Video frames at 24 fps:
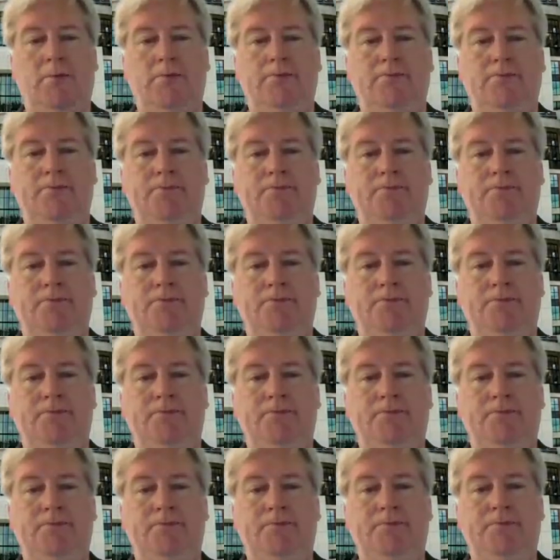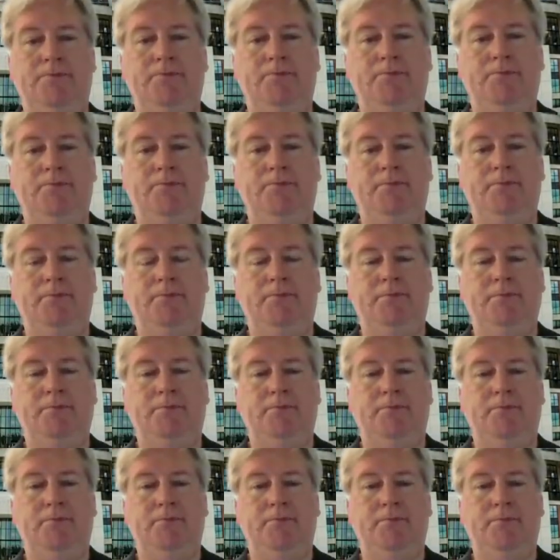
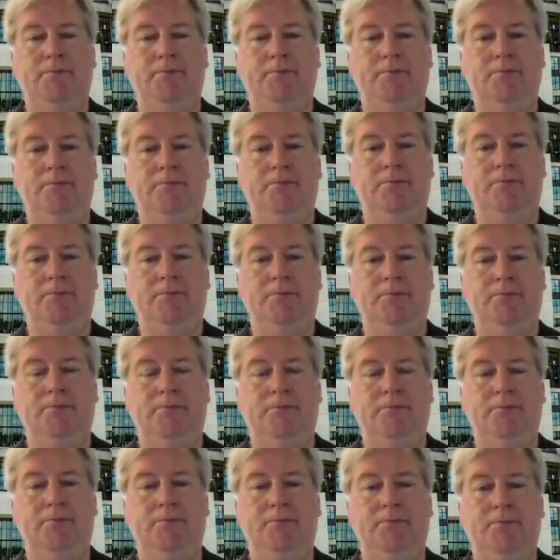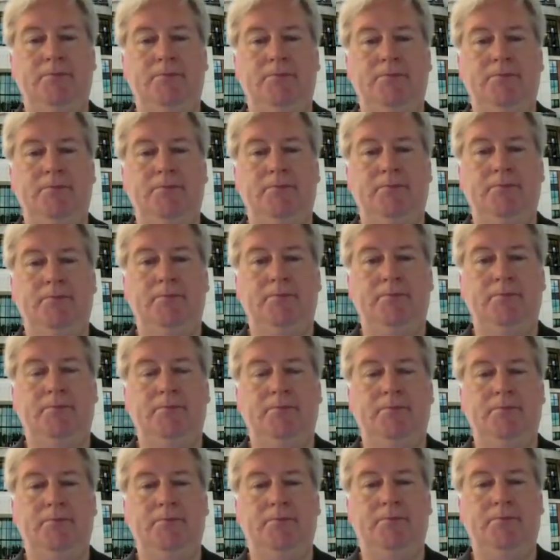
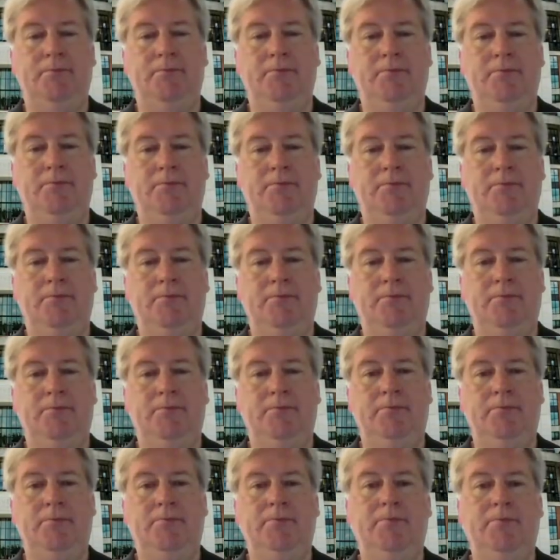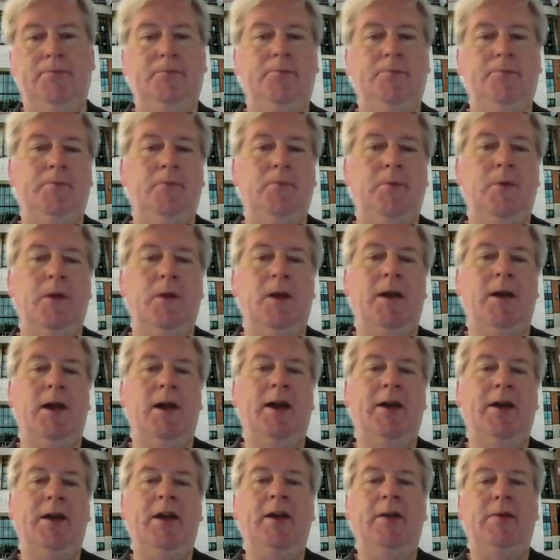
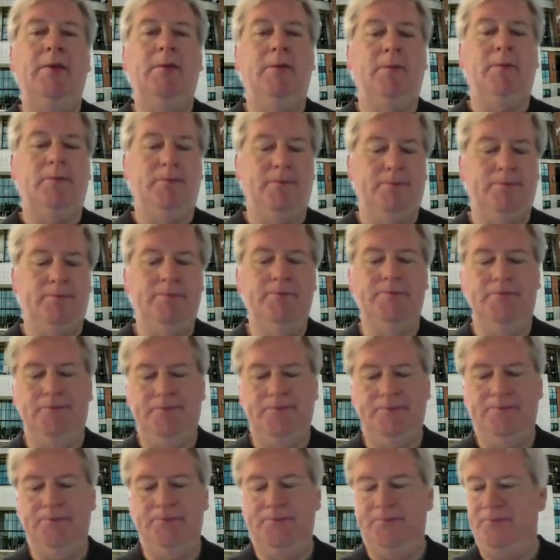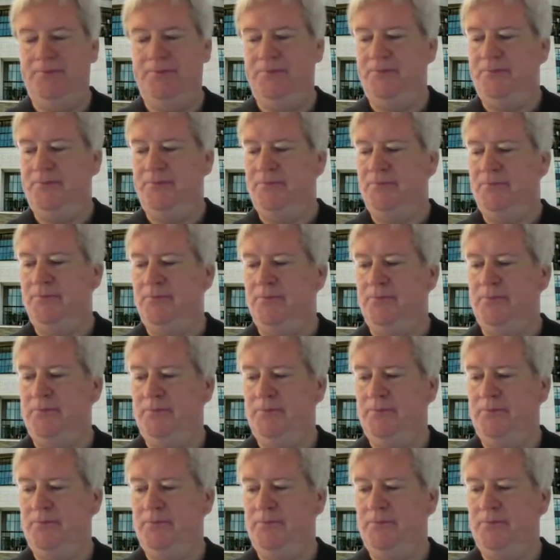(not speaking)